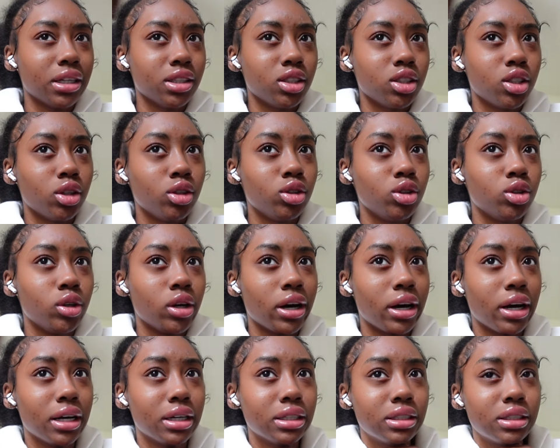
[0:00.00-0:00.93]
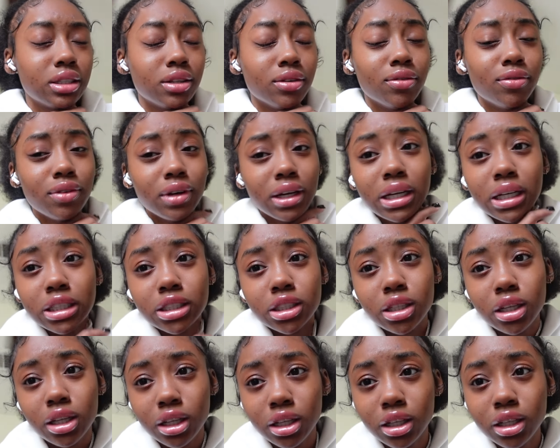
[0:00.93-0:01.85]
showed you guys the
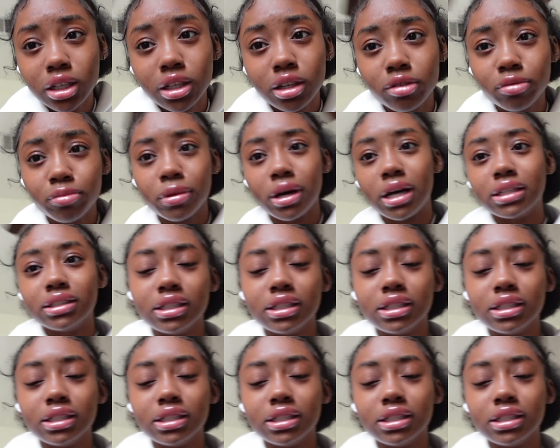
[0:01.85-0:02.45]
finished look of my